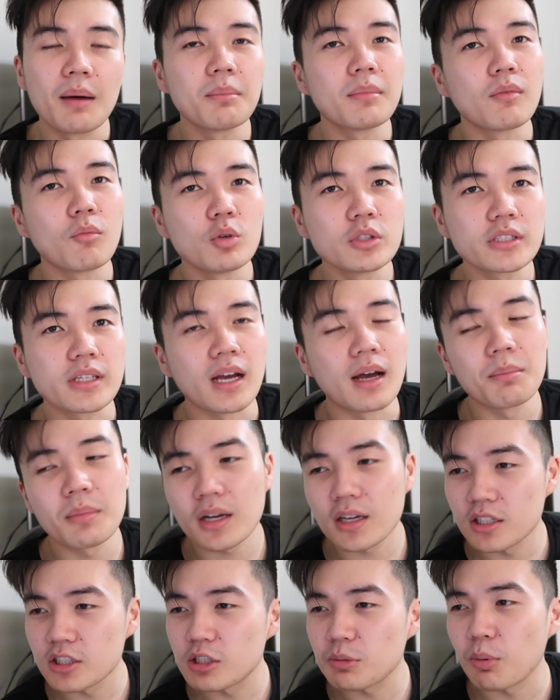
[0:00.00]
I'm not
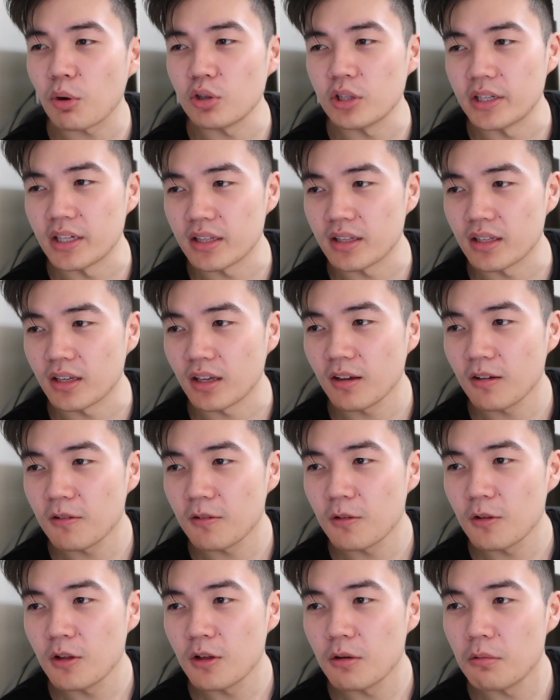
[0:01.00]
going to spoil anything,
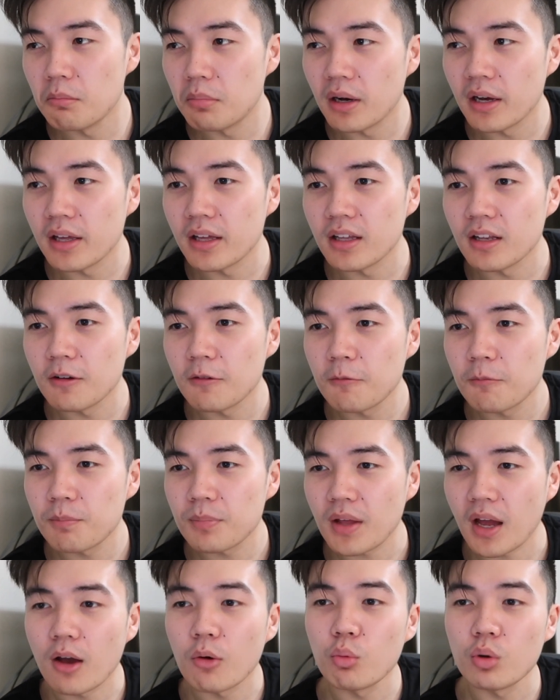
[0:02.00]
but
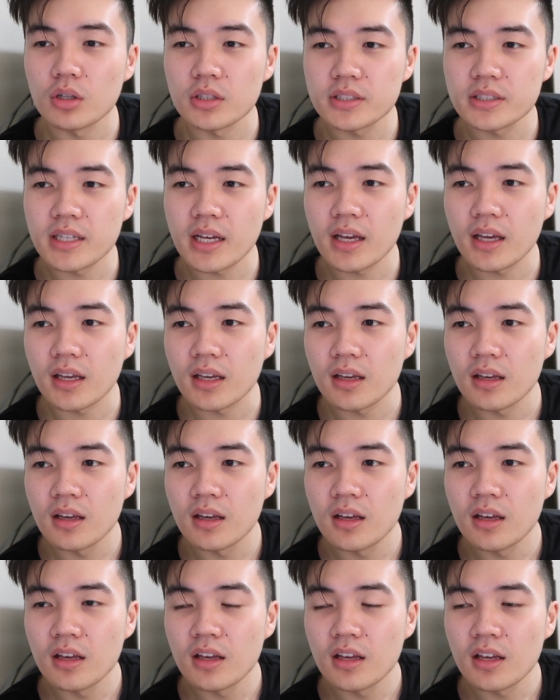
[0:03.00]
I will say
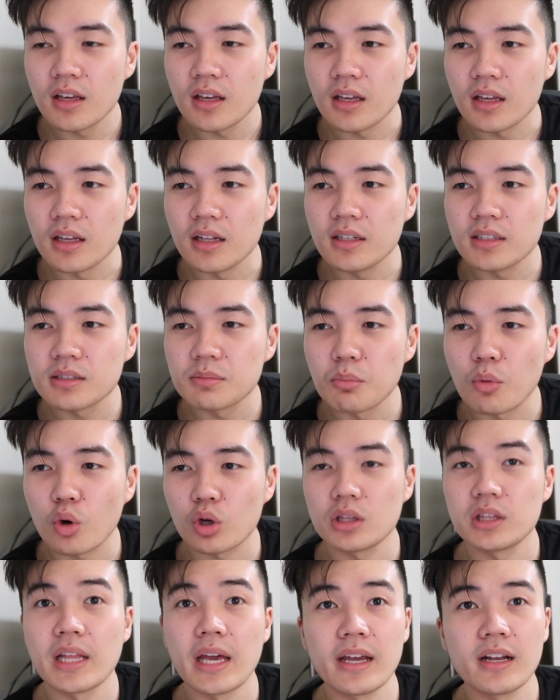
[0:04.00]
it is more
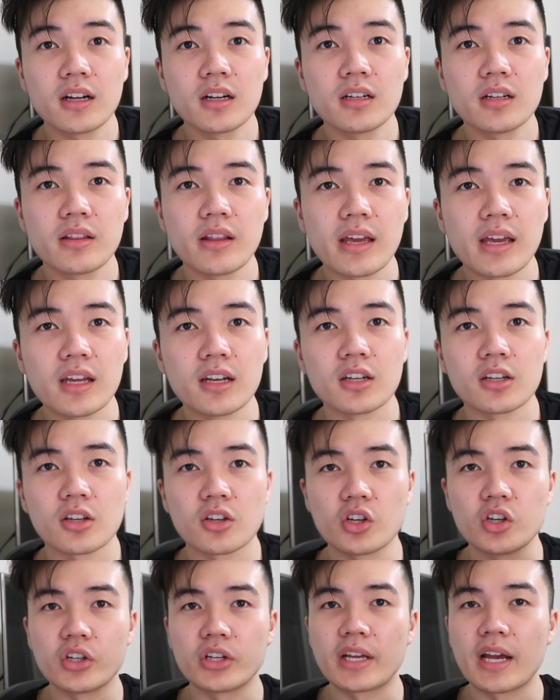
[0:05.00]
layered than
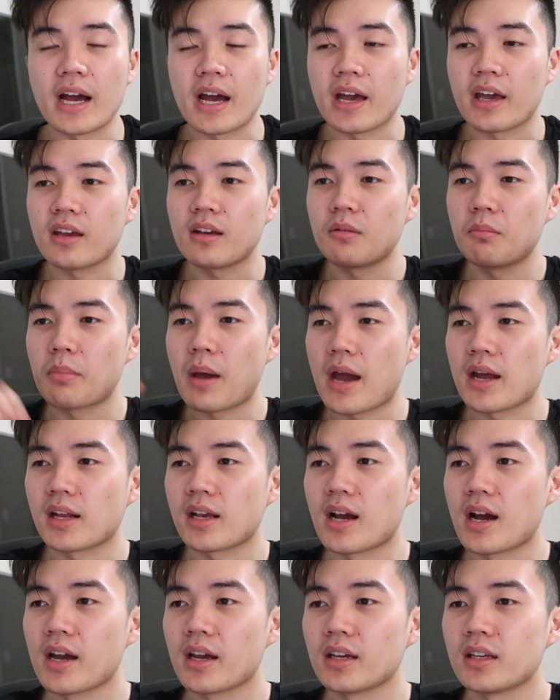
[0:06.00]
good guy, bad
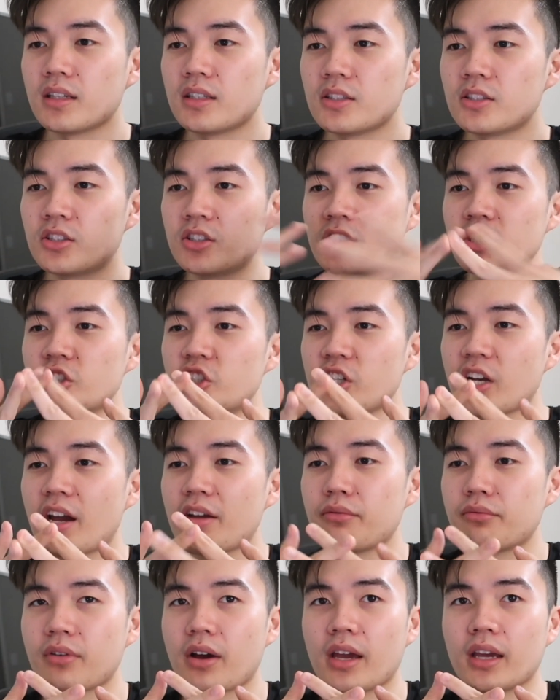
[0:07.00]
guy,
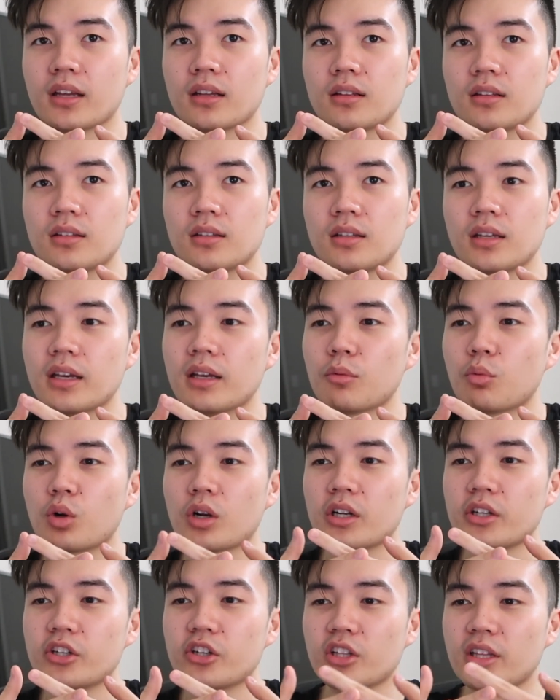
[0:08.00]
CGI fight,
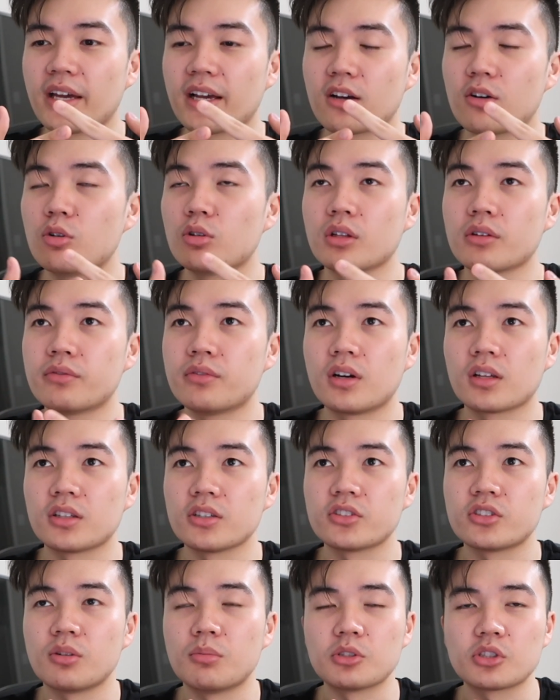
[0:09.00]
where you're like, holy fuck,
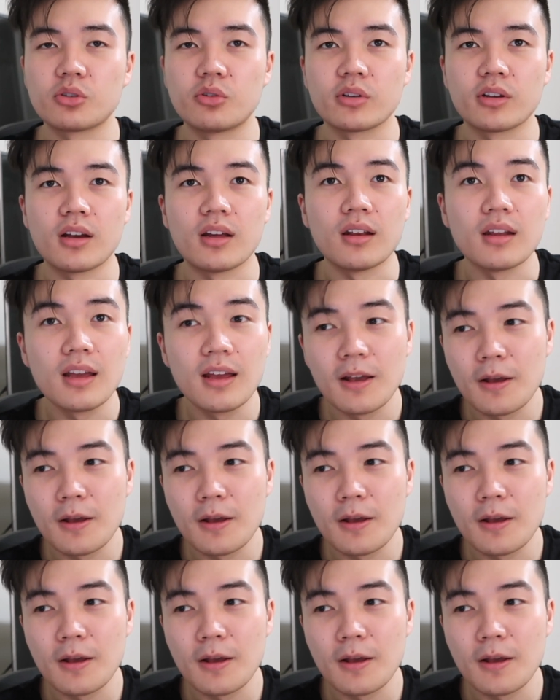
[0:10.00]
there's so much going on.